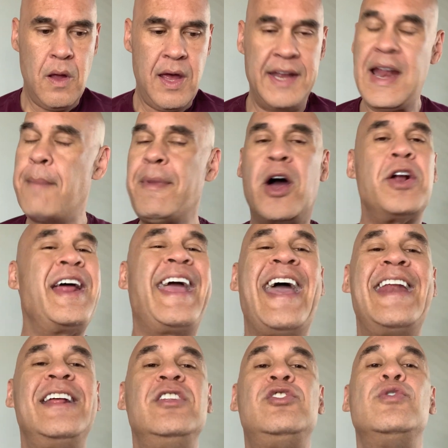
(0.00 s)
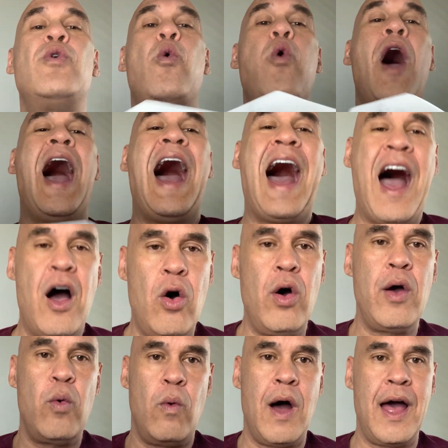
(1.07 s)
And I'm not going to get into how
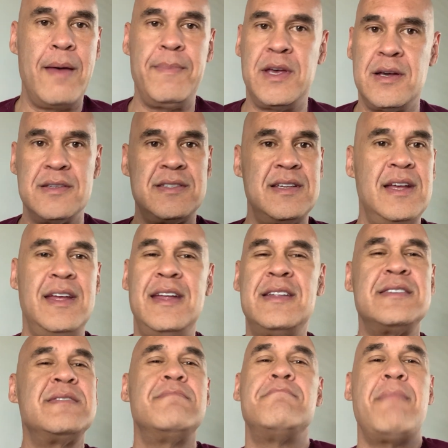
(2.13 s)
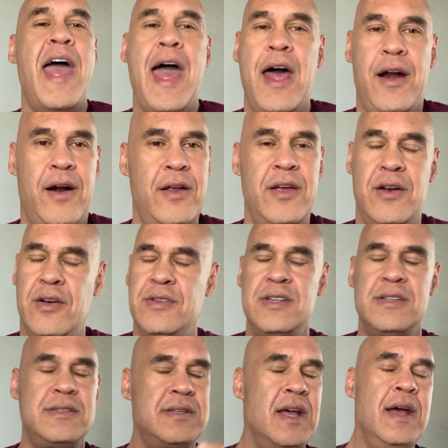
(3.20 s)
and why because it doesn't matter.
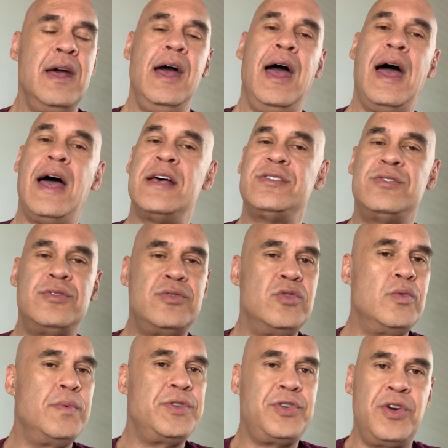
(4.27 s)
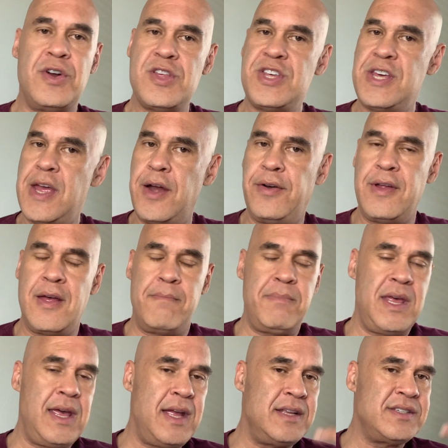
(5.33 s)
This has to do with tertiary
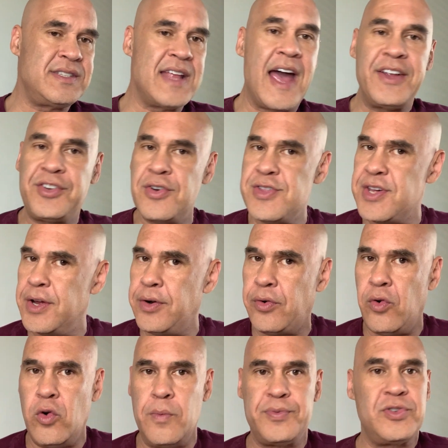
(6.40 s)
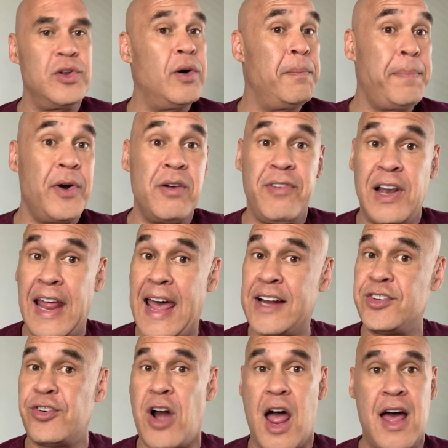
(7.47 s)
amines, nitrogen groups, lone pair of
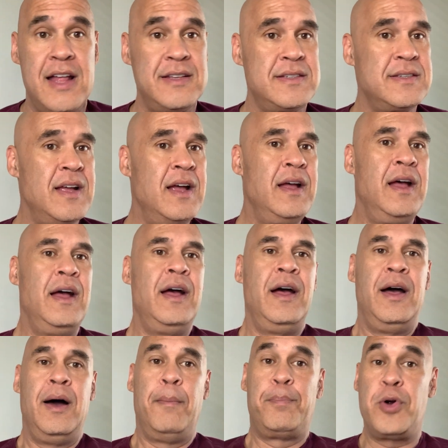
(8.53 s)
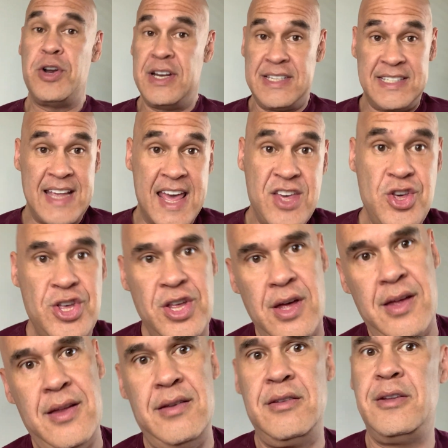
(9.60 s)
electrons,
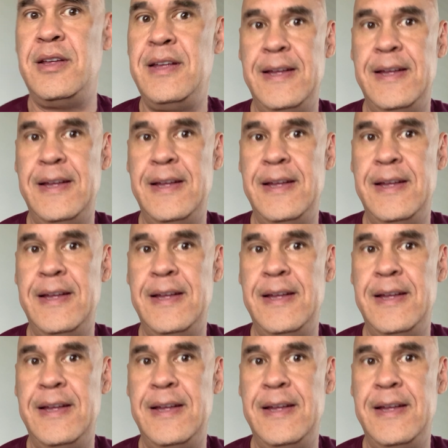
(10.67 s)
protonization,